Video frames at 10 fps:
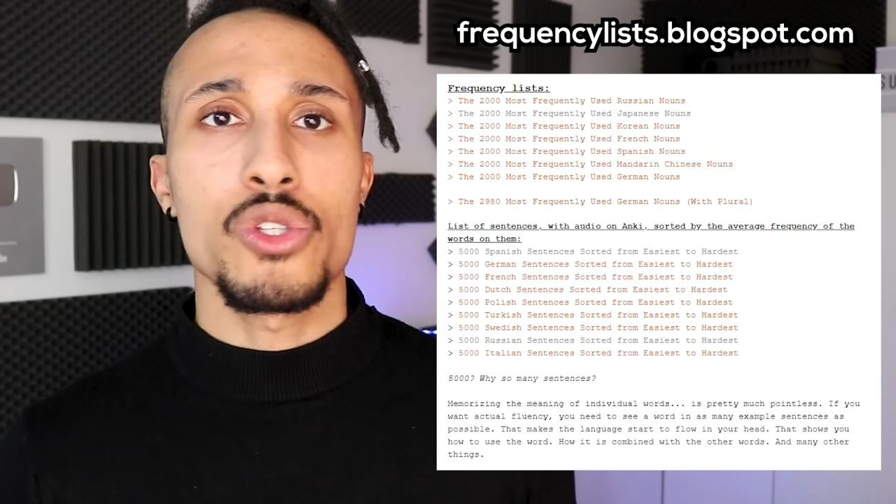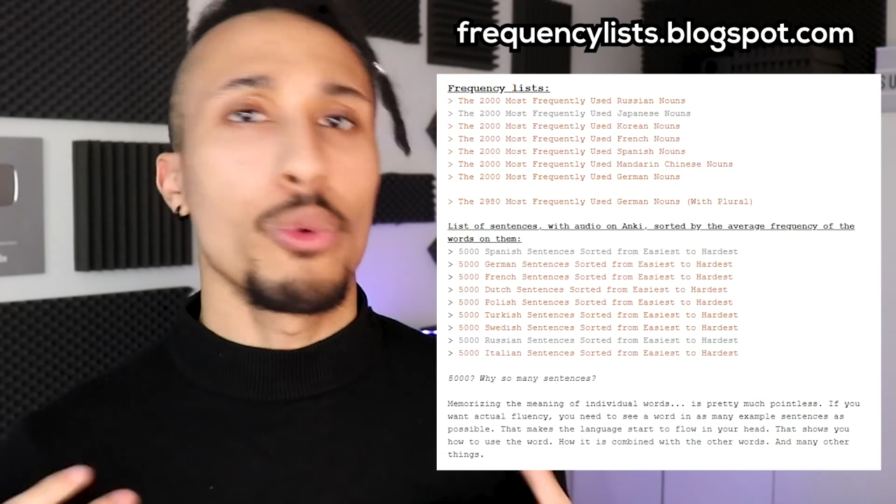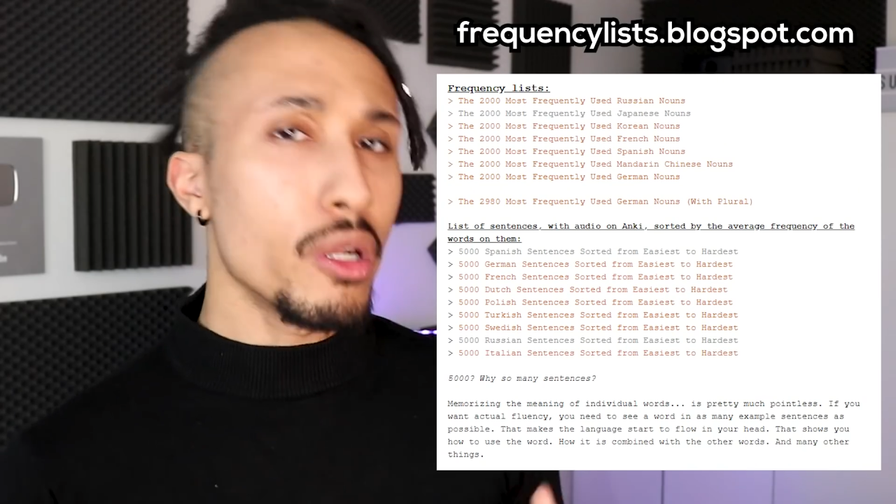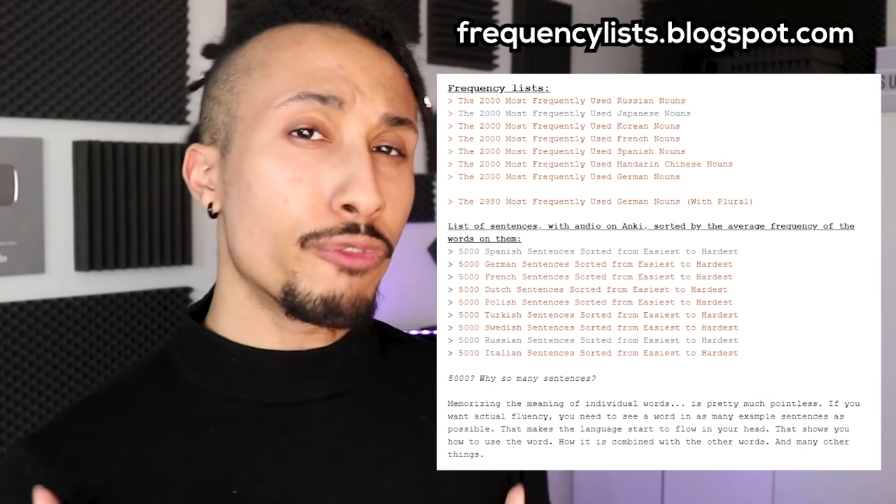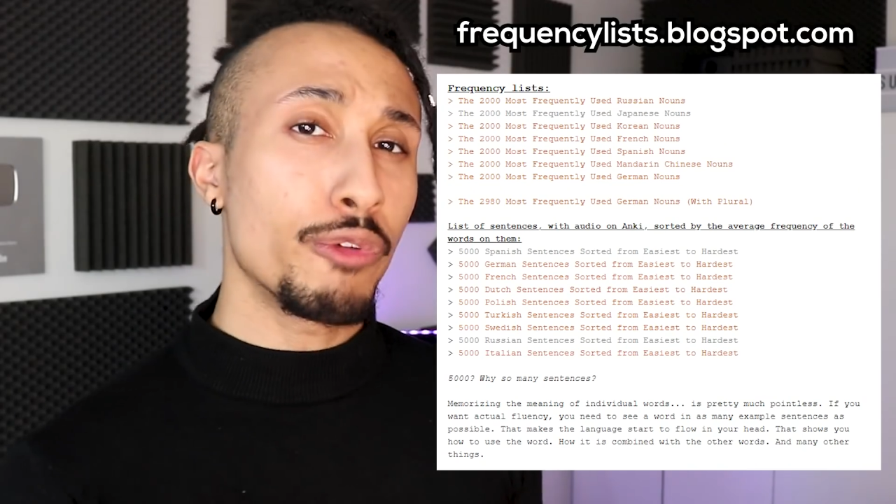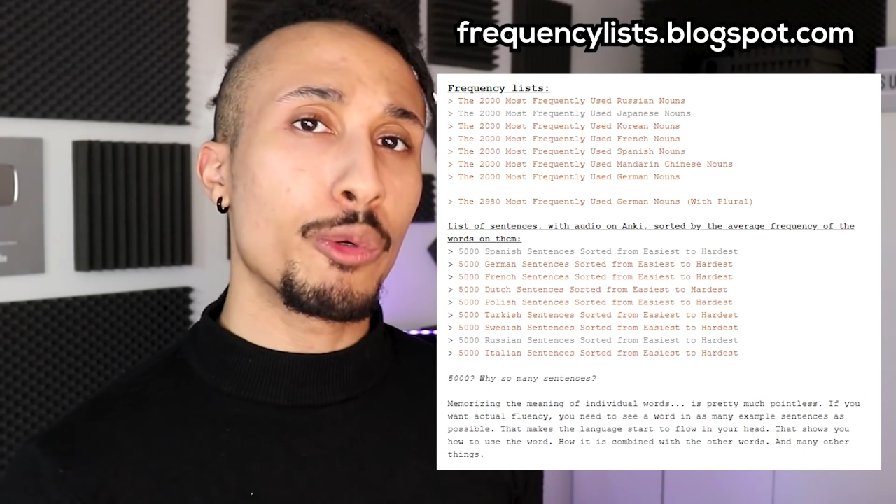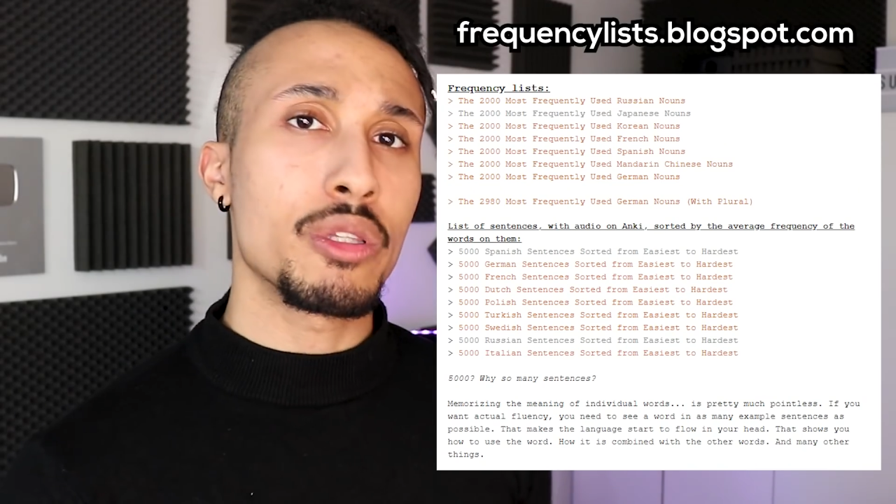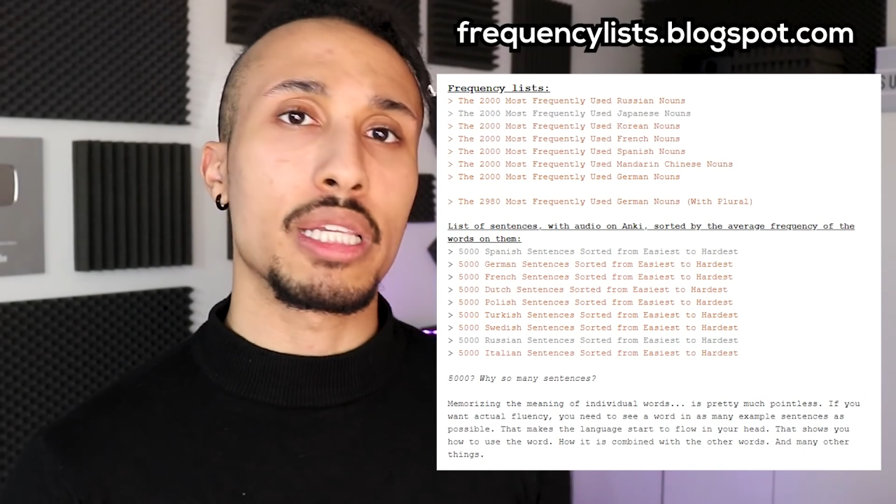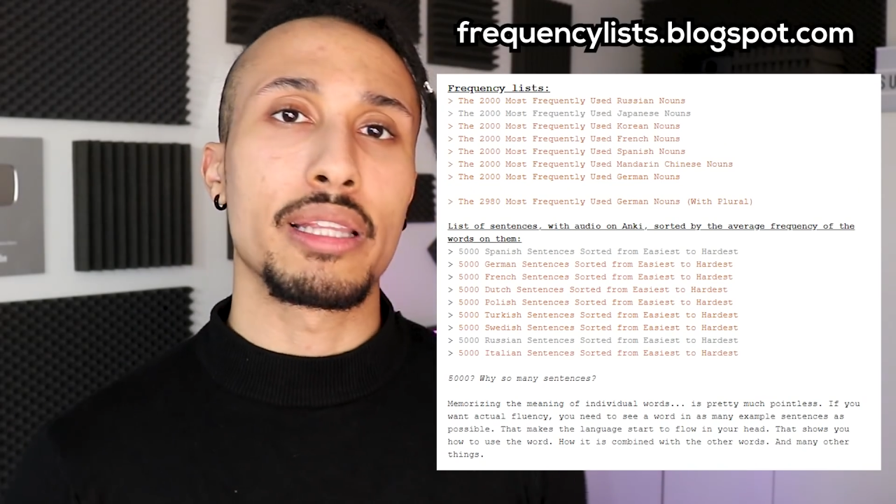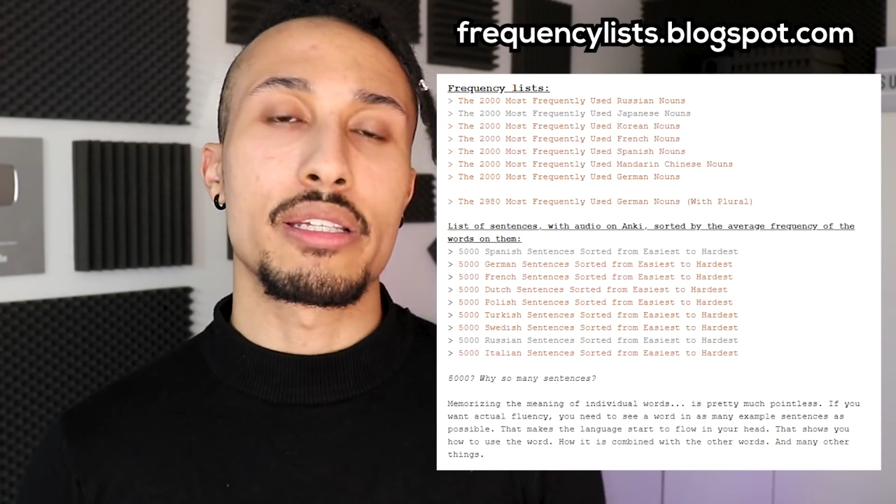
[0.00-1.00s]
so what a
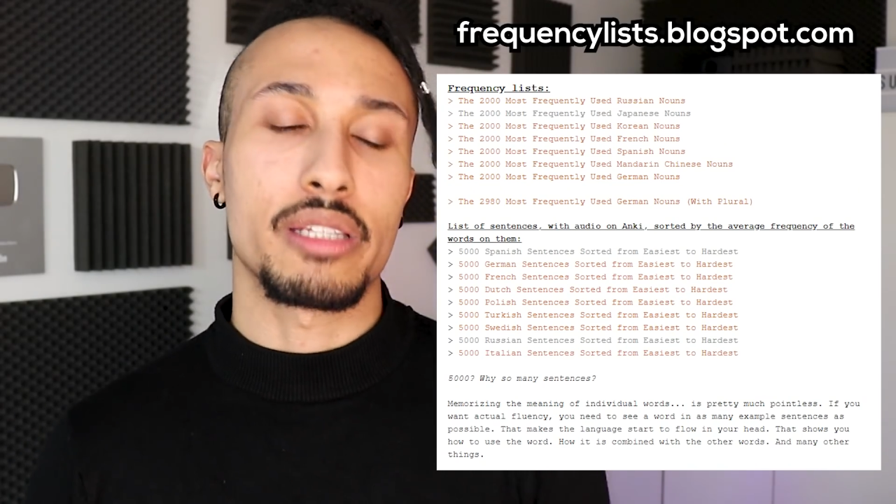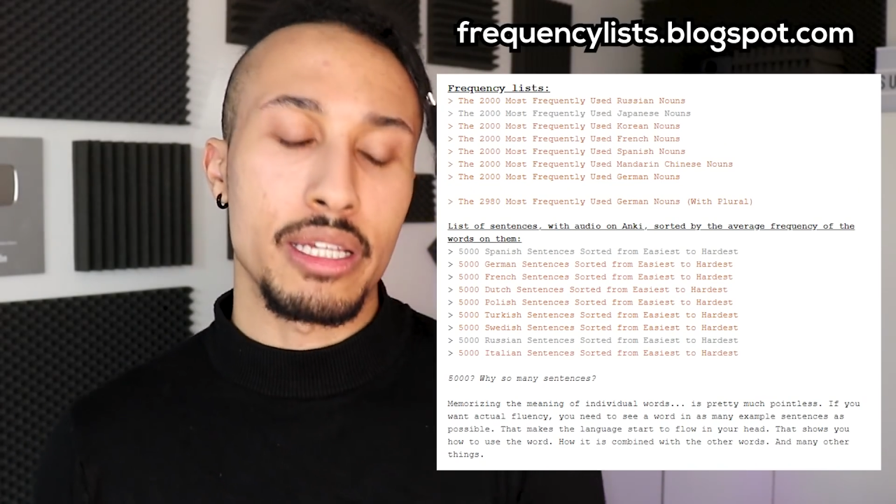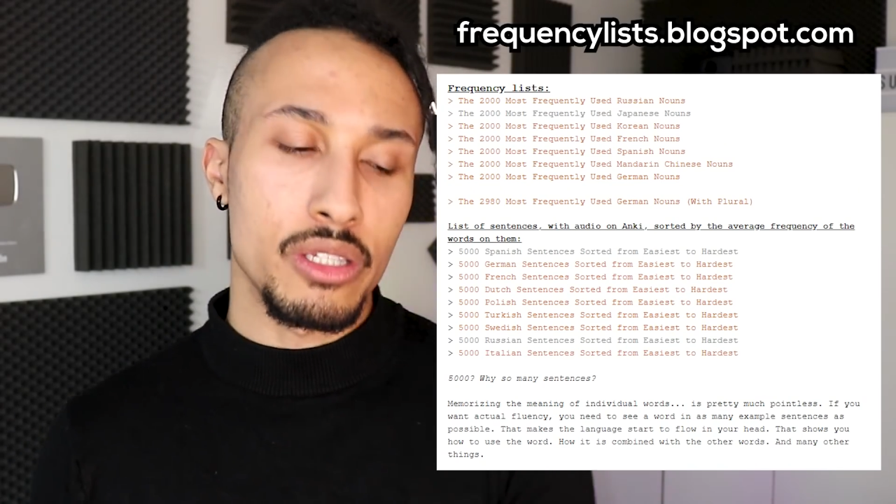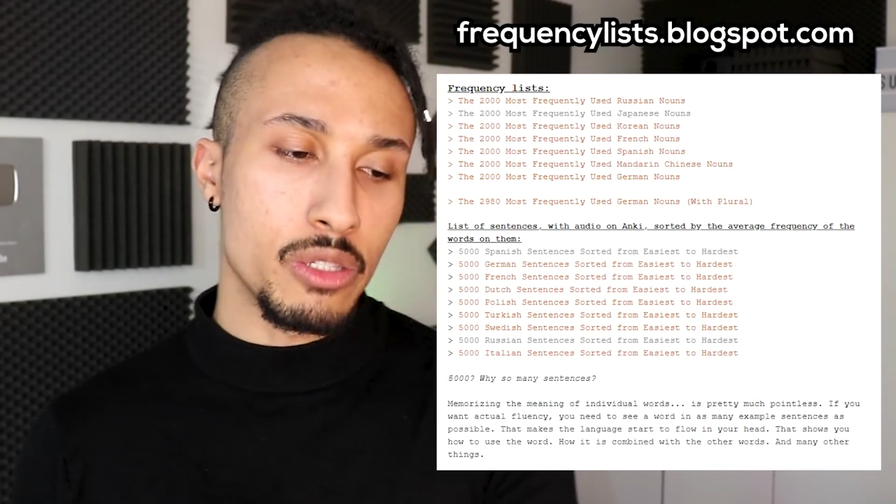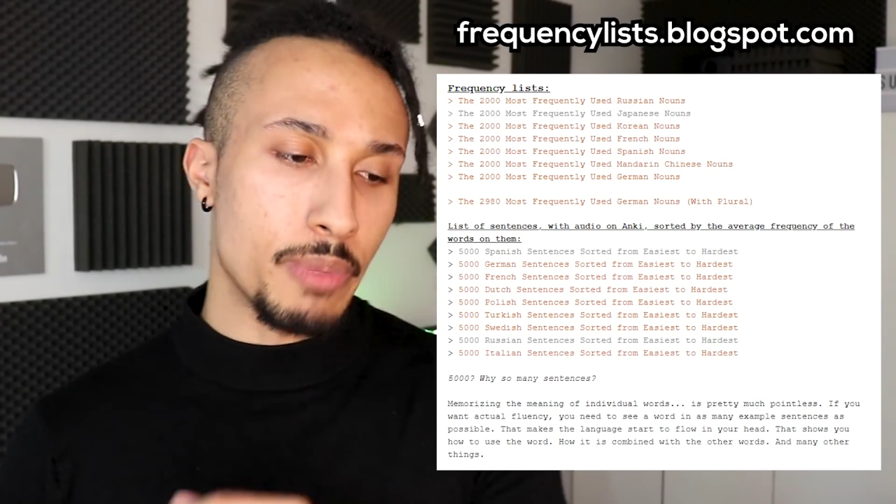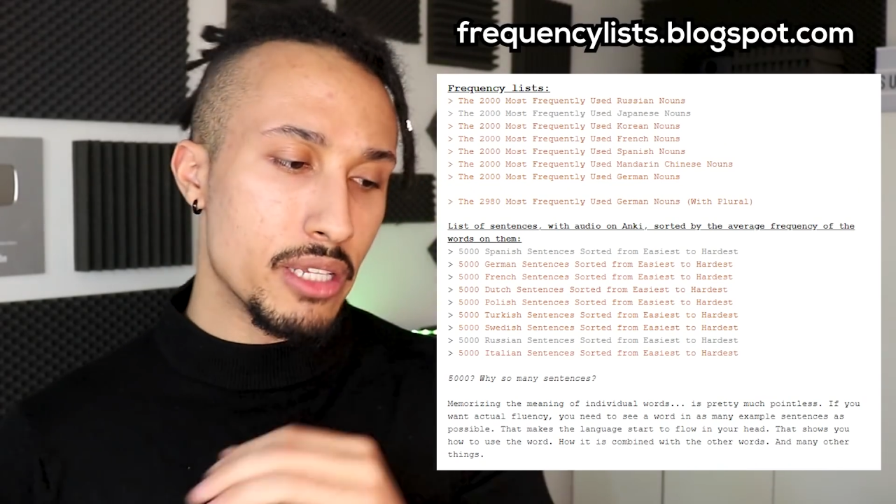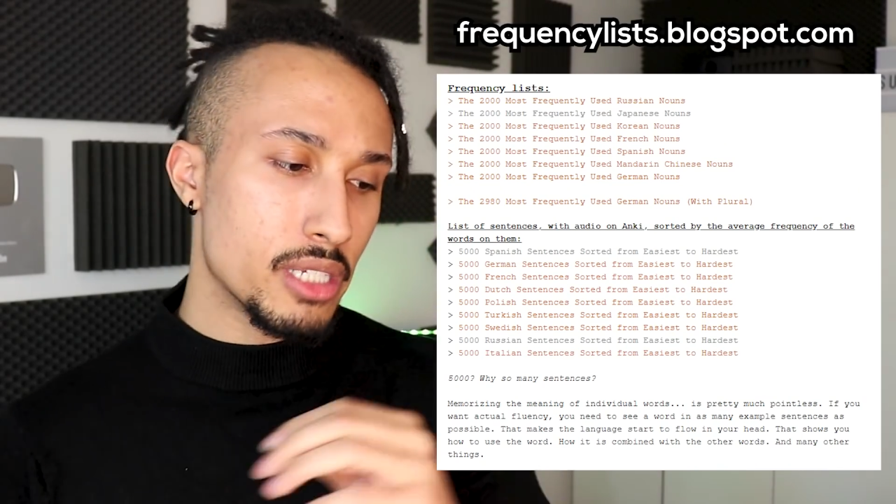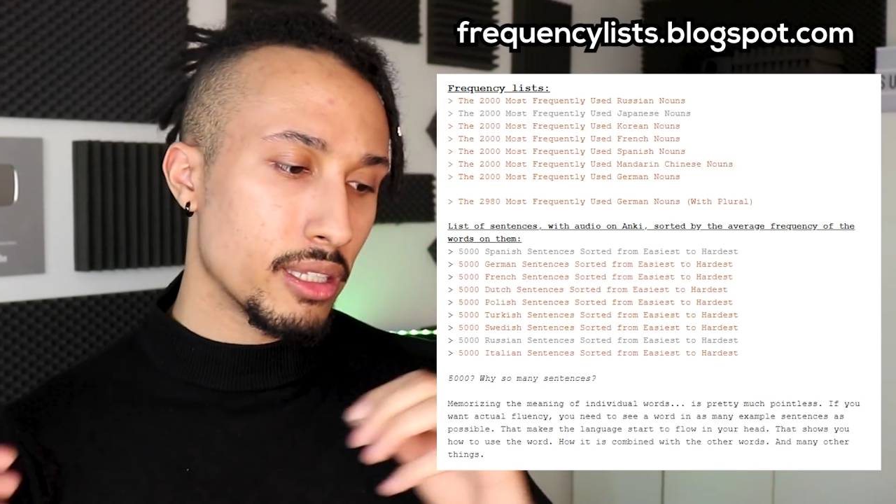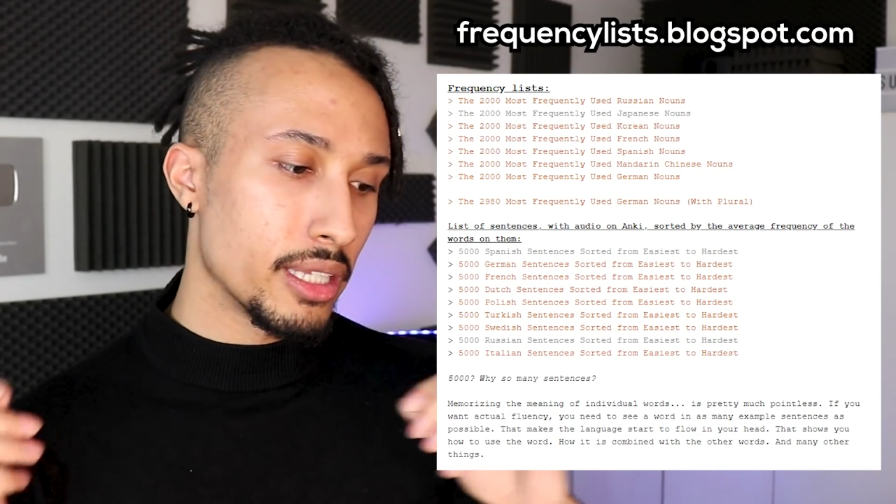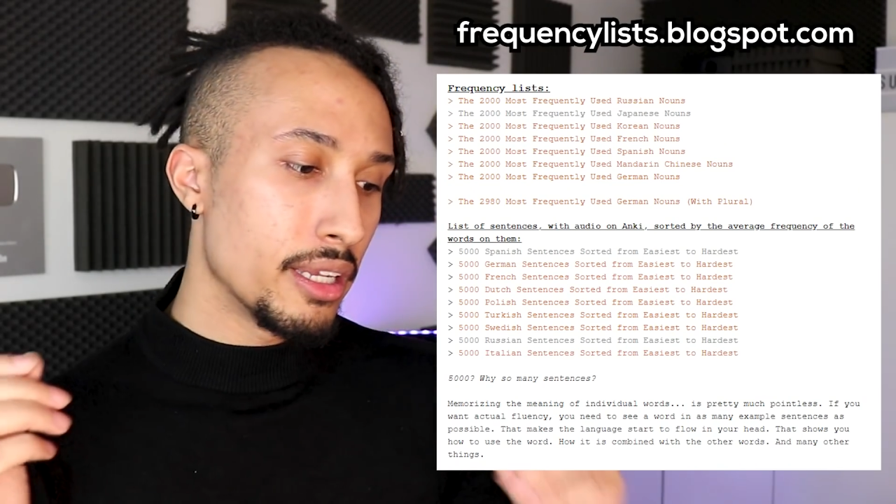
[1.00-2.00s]
frequency list is, is
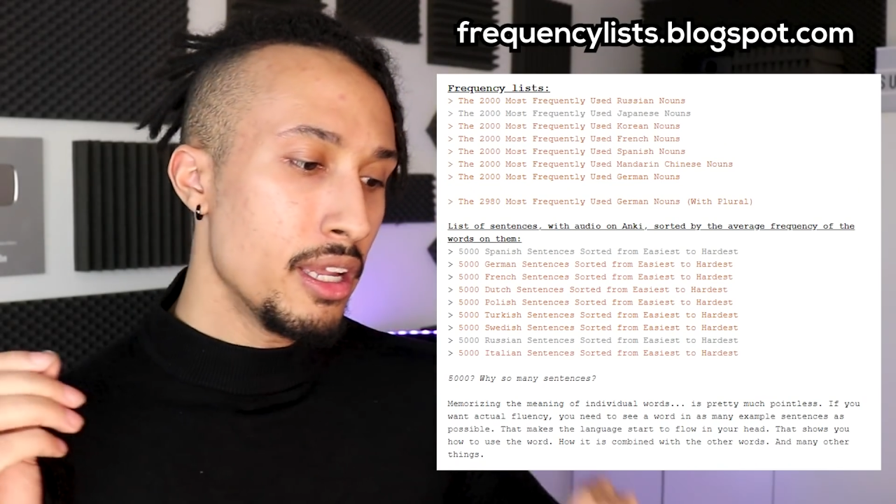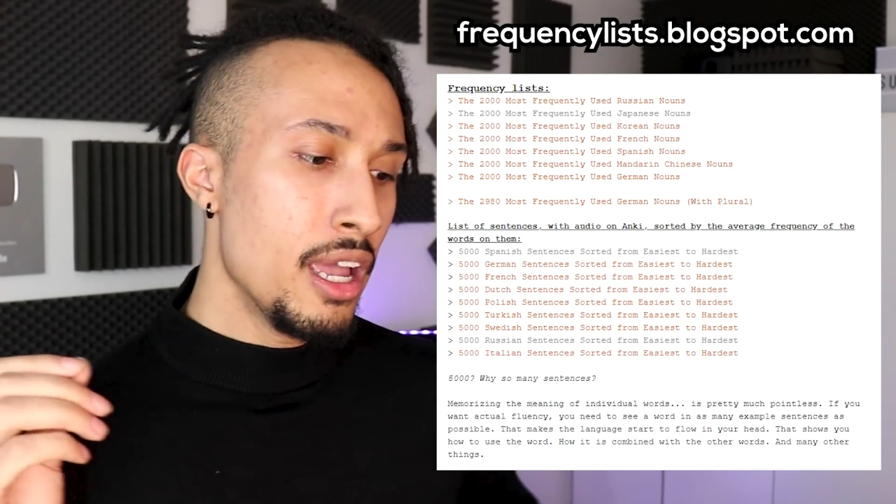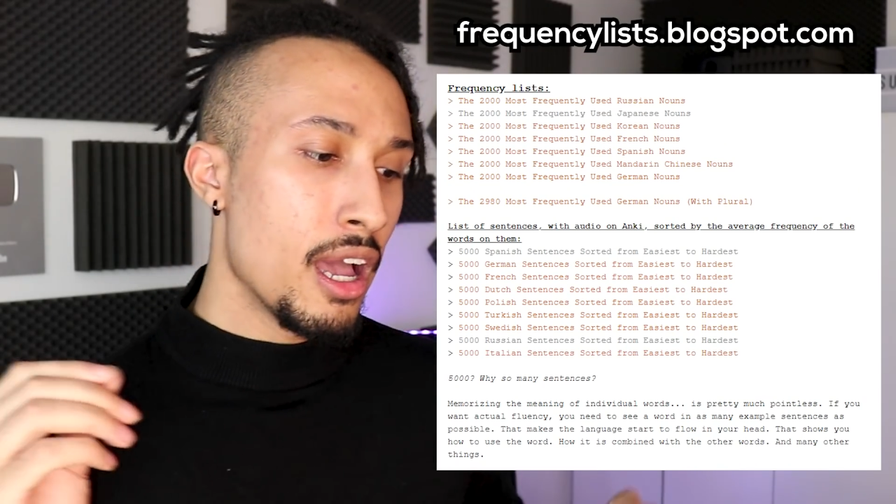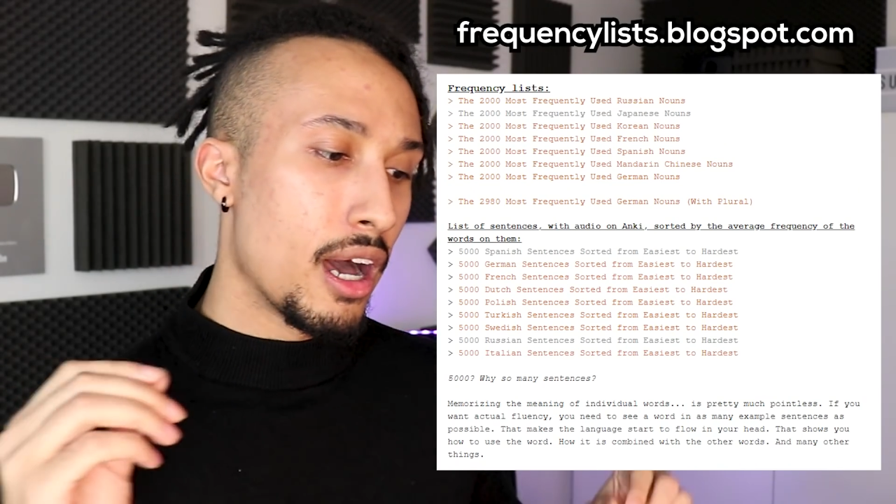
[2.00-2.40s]
basically